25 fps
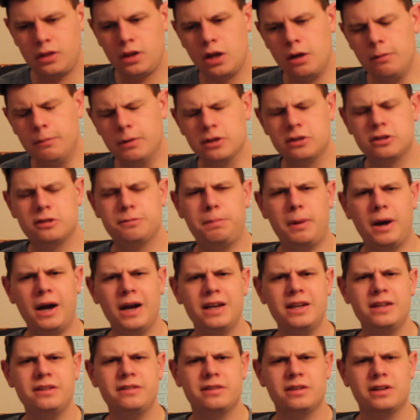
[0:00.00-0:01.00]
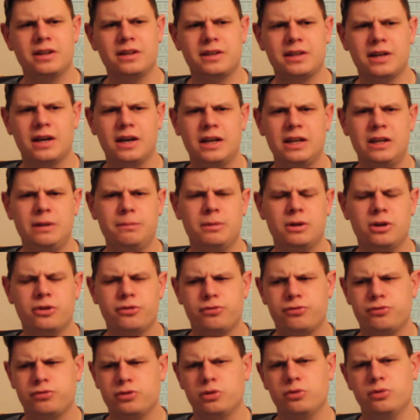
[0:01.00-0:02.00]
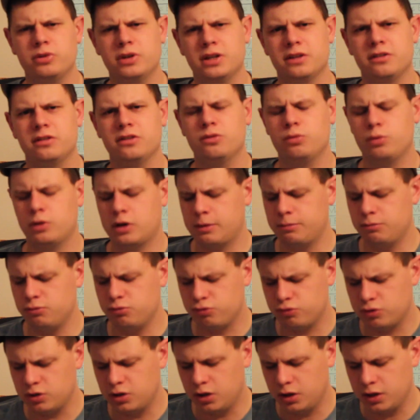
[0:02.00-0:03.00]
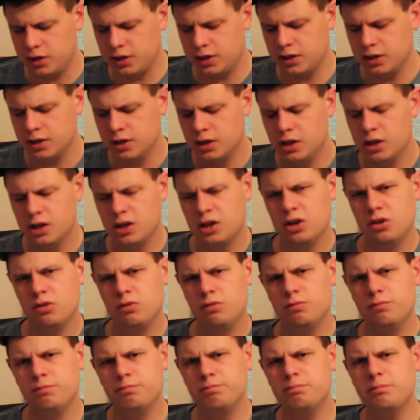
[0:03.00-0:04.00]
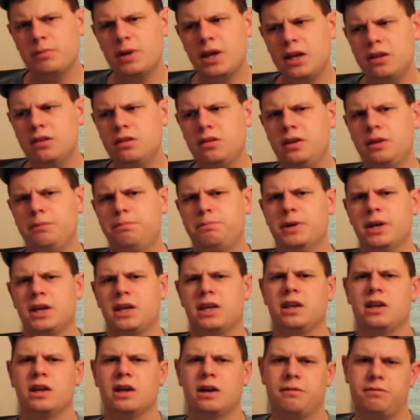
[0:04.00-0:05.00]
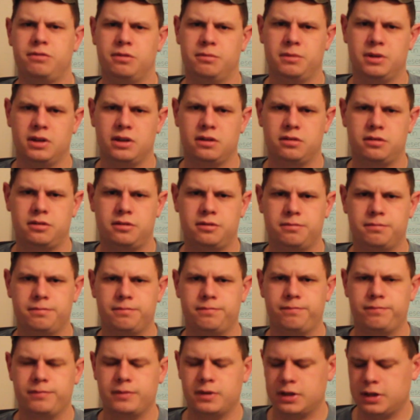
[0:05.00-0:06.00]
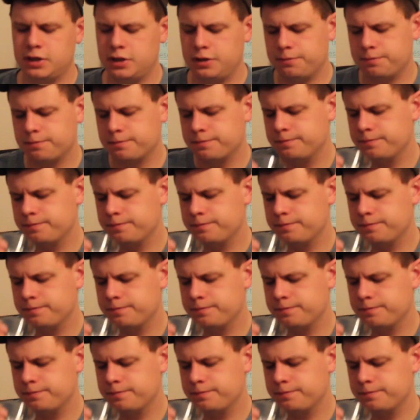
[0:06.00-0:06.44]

But spice and a tiny bit of fruitness is what I'm really mainly picking up from this. Okay?